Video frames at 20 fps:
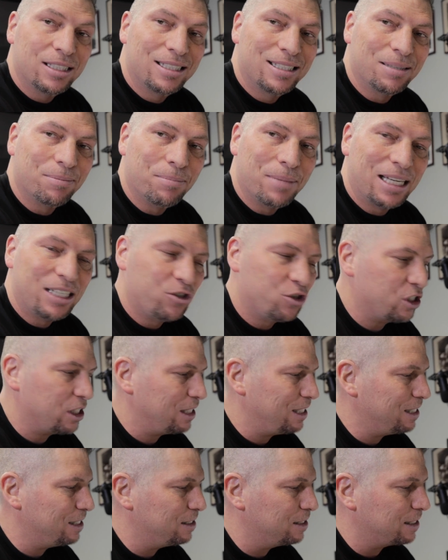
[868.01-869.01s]

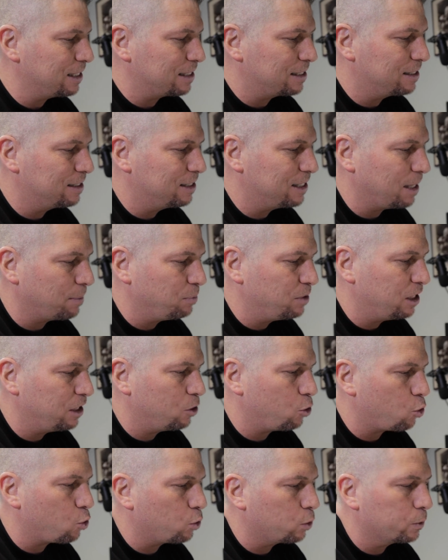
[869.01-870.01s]
dimension is
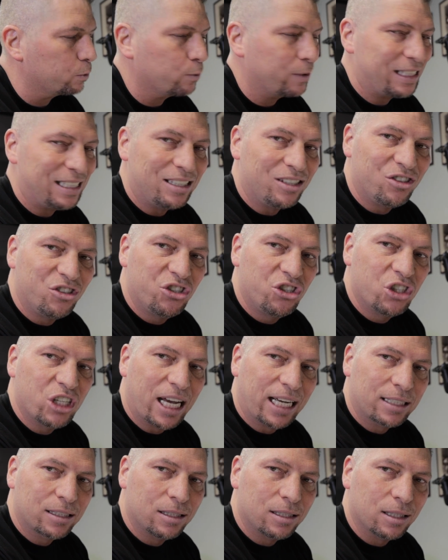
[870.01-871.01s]
accepted or
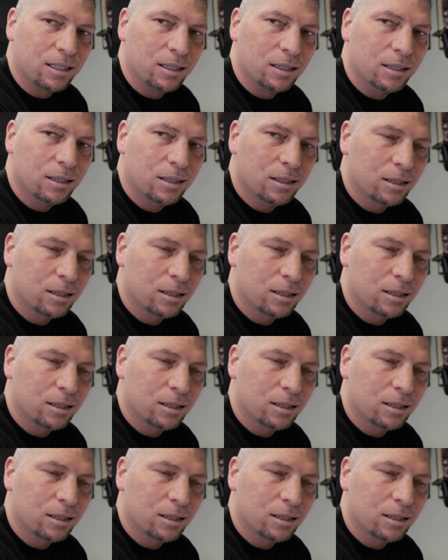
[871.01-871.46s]
rejected.